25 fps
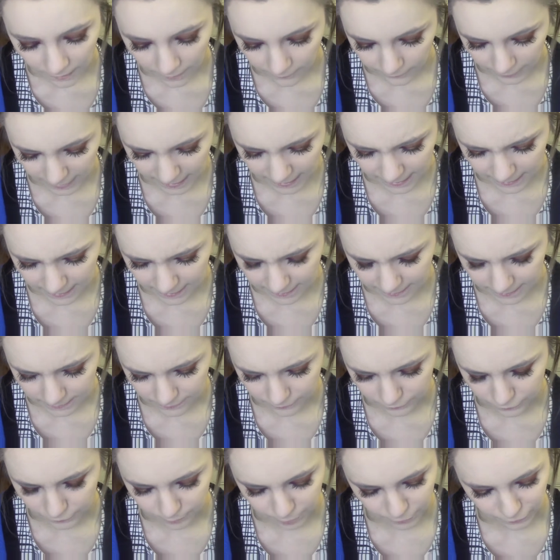I really like
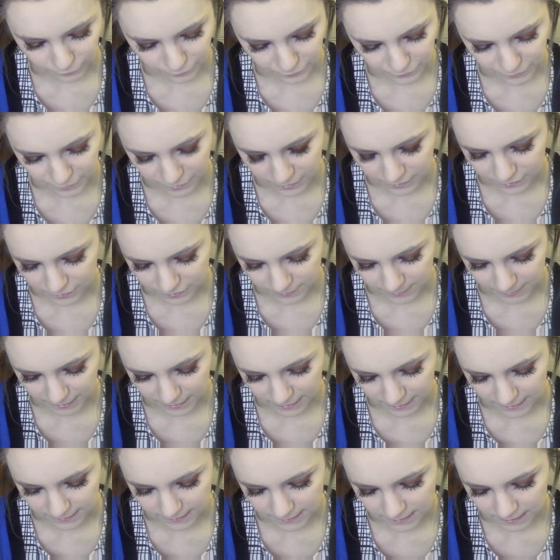this for a bronzer just
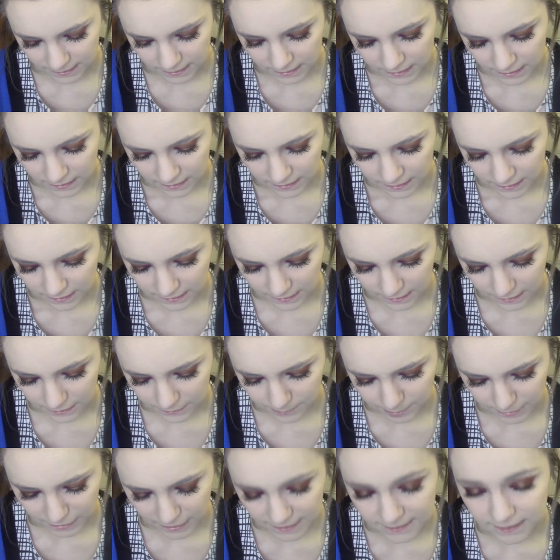because it
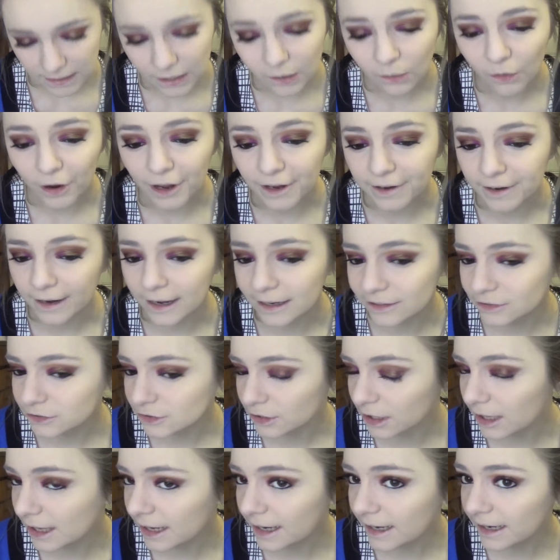applies it quite
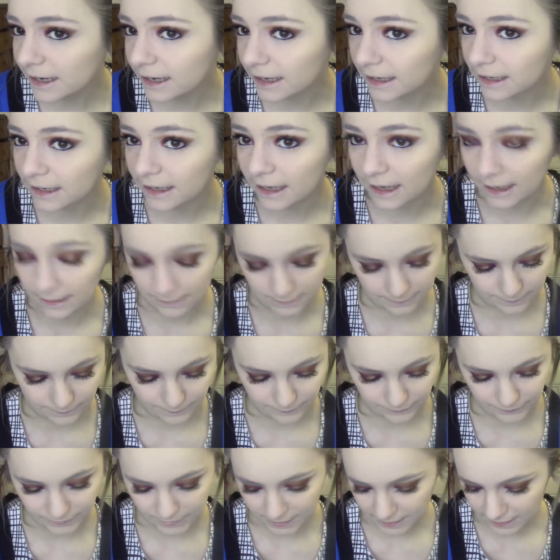naturally. I
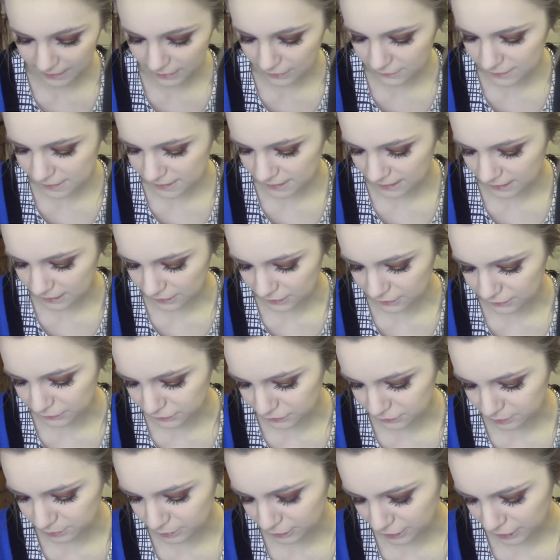know it's like a
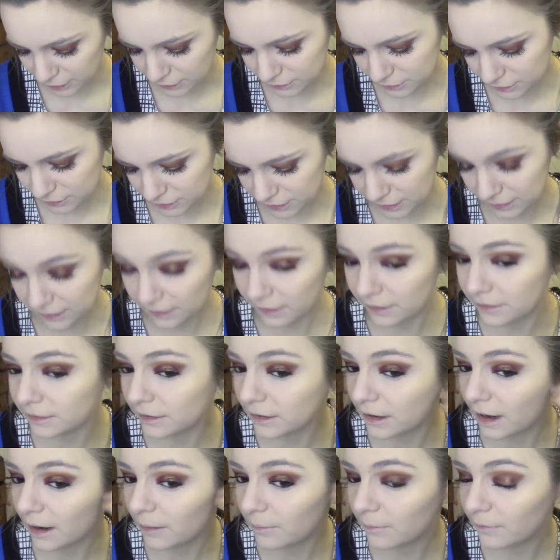huge brush and
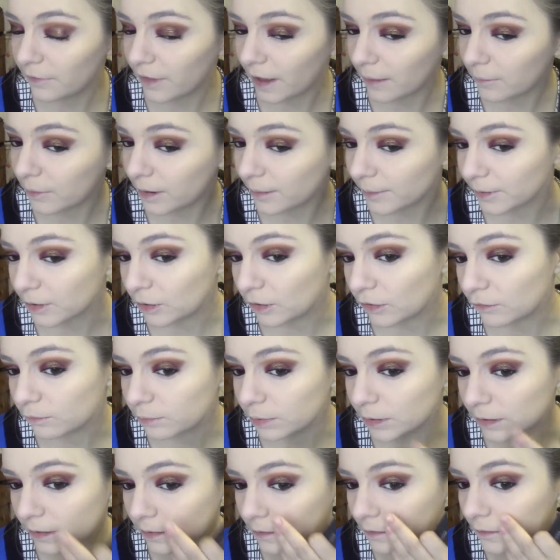that might be
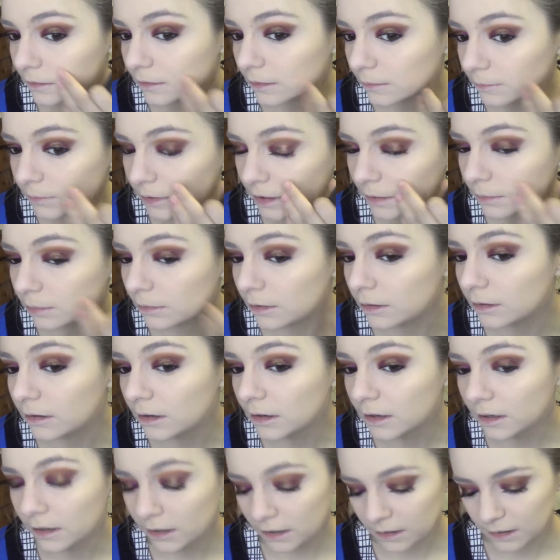off-putting to some people,
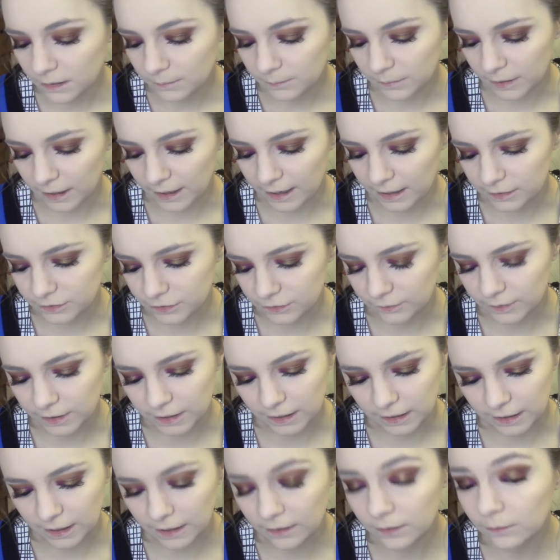but I actually
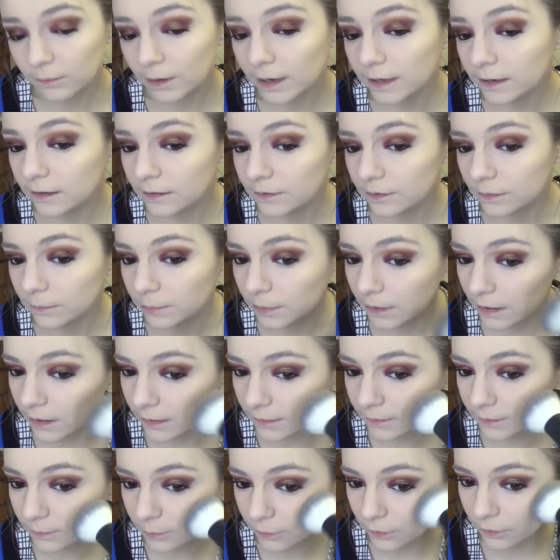really like the way this
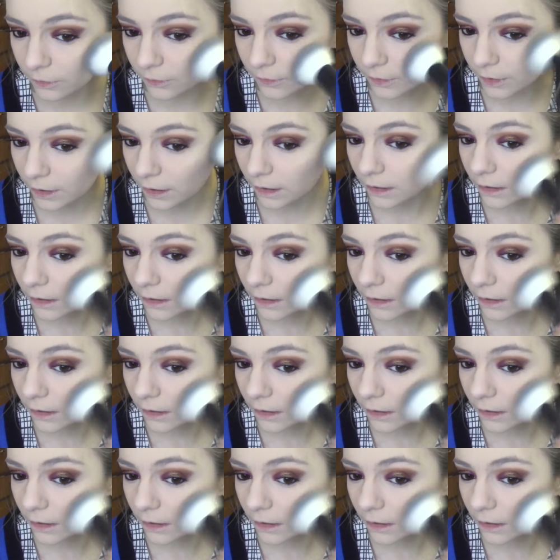applies bronzer.